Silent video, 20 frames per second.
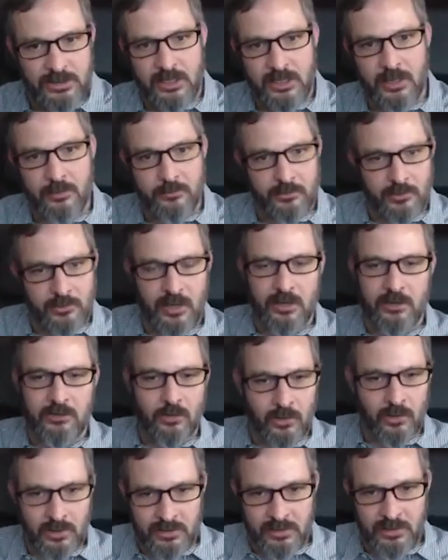that comes around and
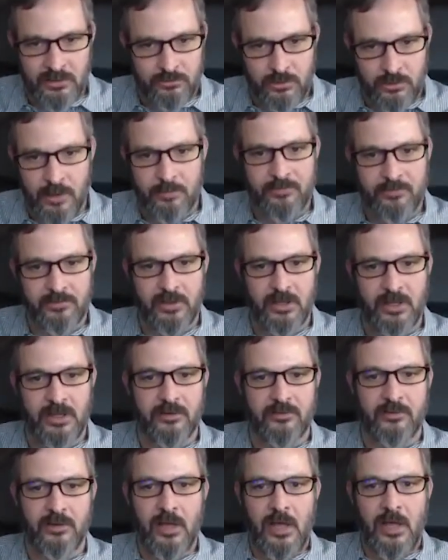totally disrupts
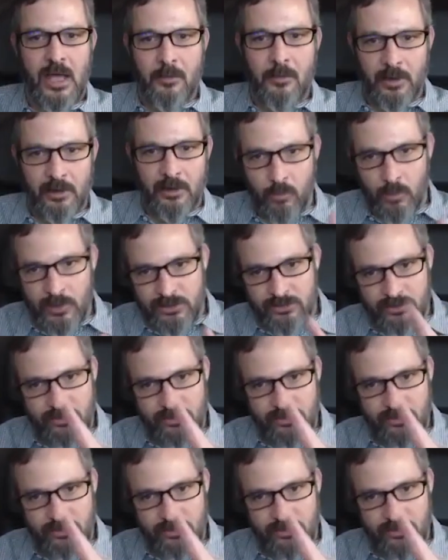things. But if we